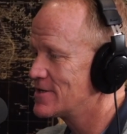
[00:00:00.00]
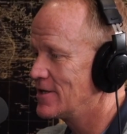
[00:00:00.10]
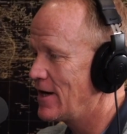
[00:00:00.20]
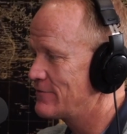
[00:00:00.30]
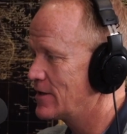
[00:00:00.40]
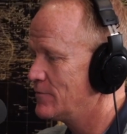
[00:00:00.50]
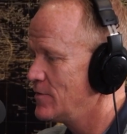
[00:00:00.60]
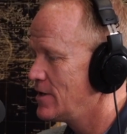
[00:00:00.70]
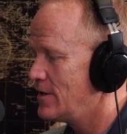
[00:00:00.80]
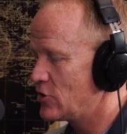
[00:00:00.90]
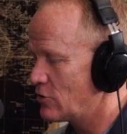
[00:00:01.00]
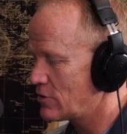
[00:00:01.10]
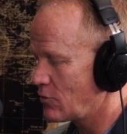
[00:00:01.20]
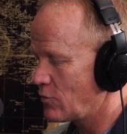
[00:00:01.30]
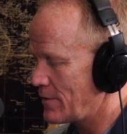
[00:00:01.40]
If you go to
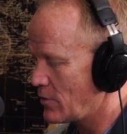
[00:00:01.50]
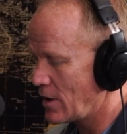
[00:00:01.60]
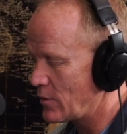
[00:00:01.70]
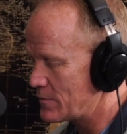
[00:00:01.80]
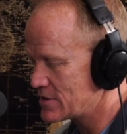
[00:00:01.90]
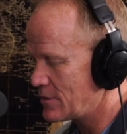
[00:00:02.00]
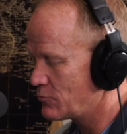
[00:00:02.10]
our website,